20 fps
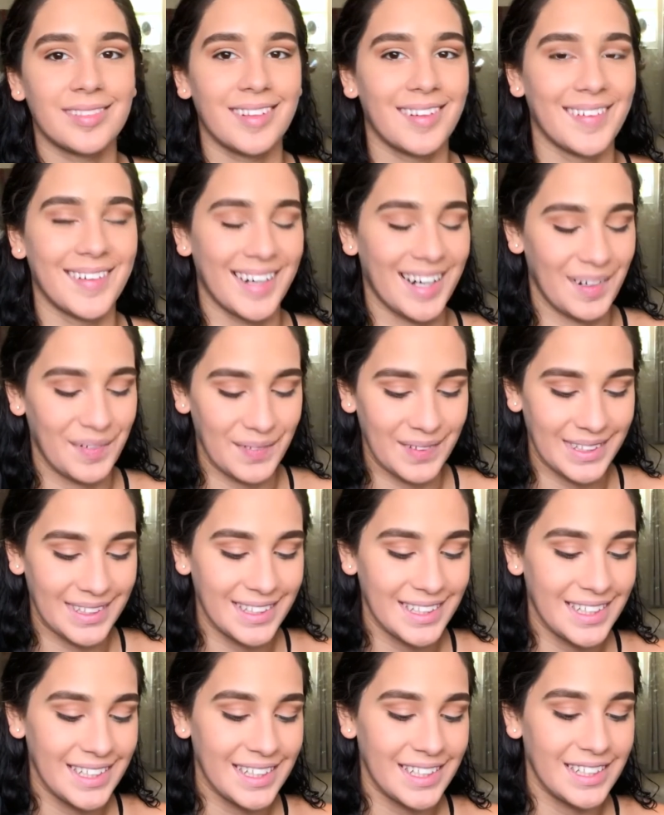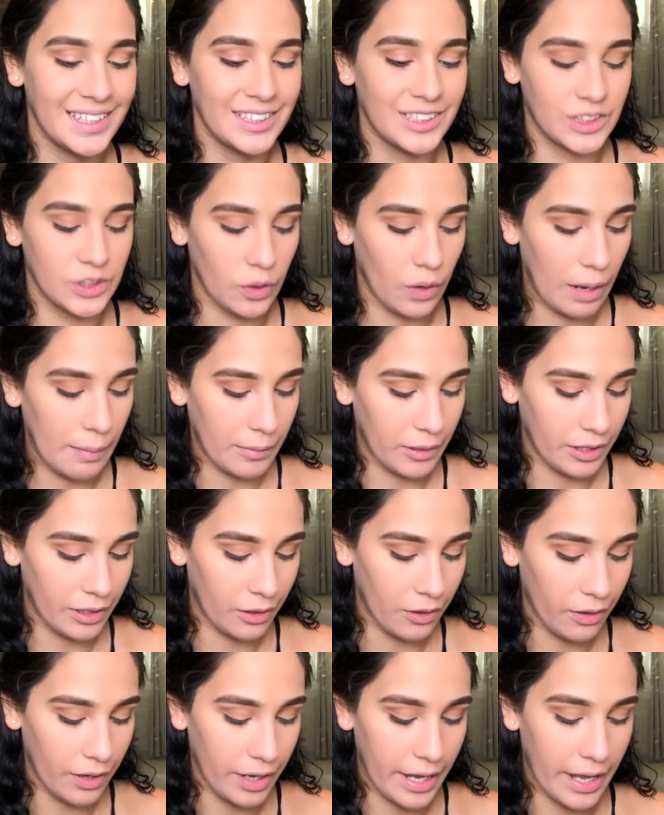Whatever. So I'm gonna
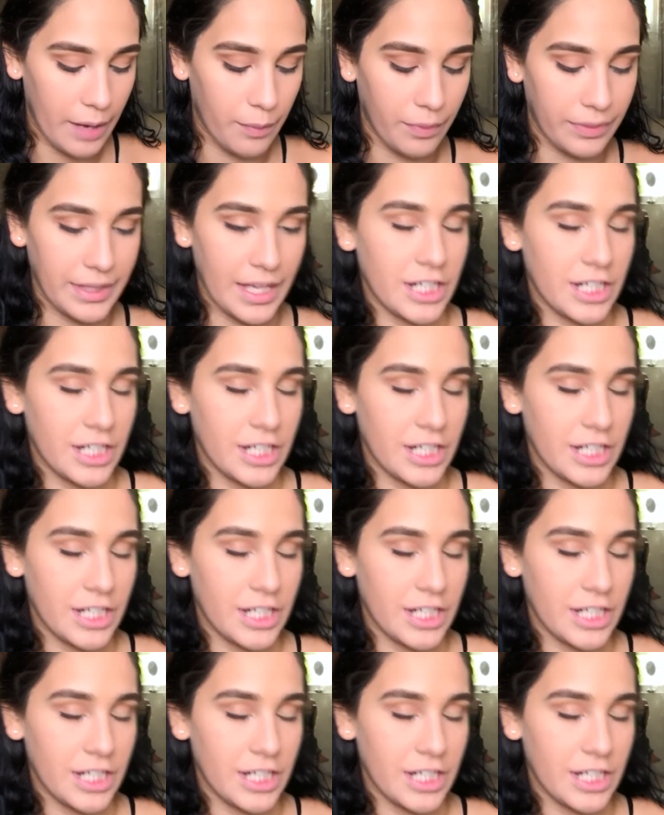go ahead with